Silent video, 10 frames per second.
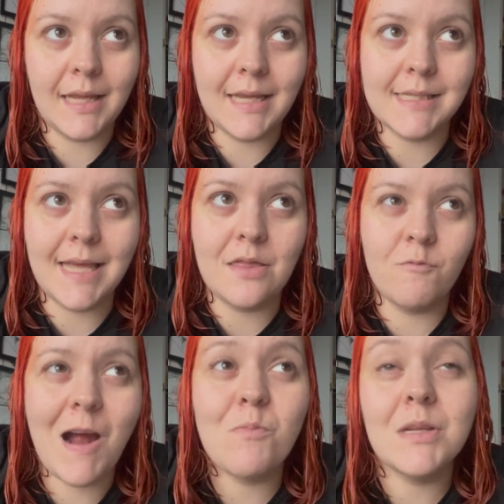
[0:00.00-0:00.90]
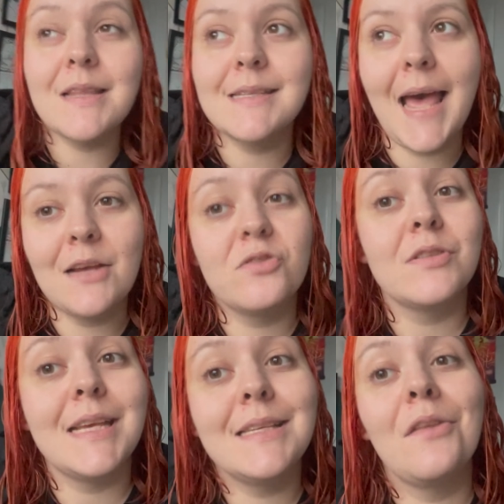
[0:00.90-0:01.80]
Like, it's in the round, and there's
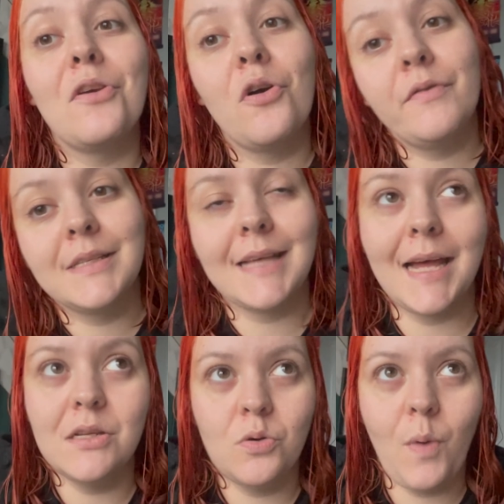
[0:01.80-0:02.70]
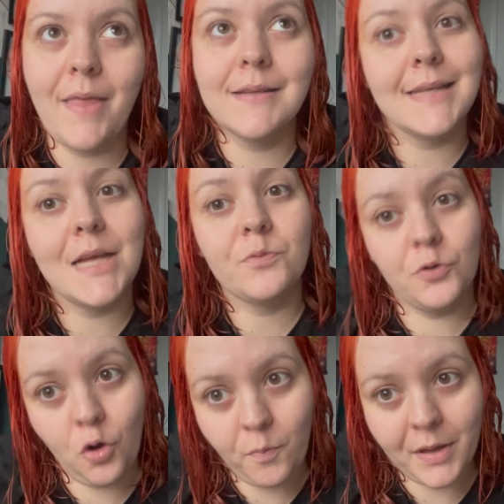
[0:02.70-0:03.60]
extra seats on the other side, so where the stage would
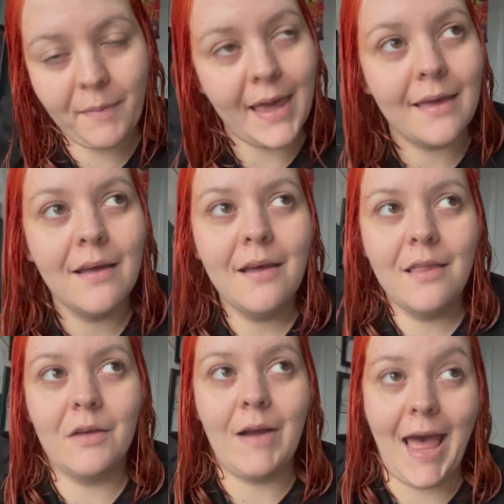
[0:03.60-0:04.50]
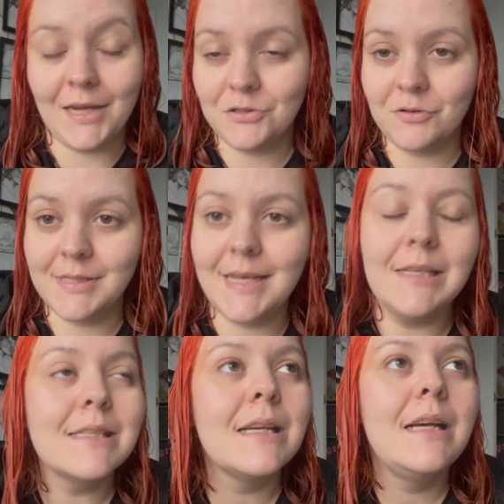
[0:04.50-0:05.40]
normally be there are extra
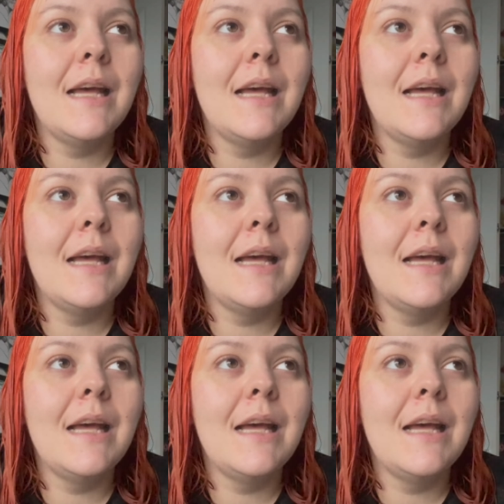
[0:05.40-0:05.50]
seats,